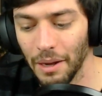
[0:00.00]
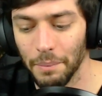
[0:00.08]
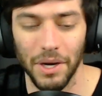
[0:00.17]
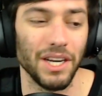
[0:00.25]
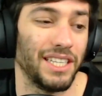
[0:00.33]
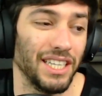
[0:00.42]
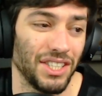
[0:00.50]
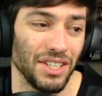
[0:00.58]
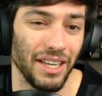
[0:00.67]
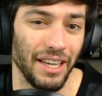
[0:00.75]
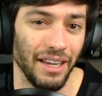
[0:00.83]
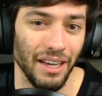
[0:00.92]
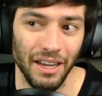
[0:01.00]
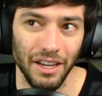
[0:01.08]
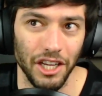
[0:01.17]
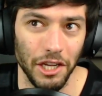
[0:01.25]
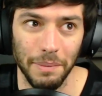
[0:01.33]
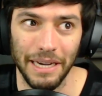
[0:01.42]
But additionally,
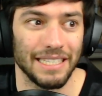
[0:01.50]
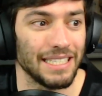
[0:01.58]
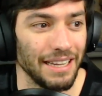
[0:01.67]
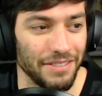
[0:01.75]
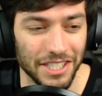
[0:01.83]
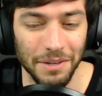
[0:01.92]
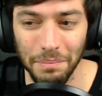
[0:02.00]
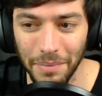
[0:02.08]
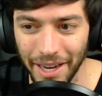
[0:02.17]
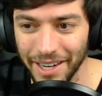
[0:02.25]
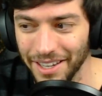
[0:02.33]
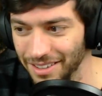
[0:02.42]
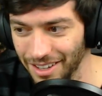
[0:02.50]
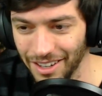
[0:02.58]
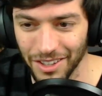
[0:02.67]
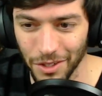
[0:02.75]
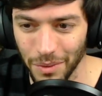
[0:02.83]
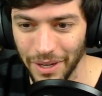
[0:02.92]
you might save some money
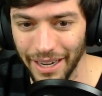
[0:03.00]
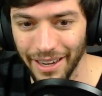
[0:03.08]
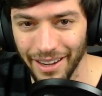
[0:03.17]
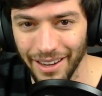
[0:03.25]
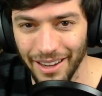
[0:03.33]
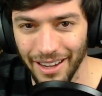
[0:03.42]
along the way.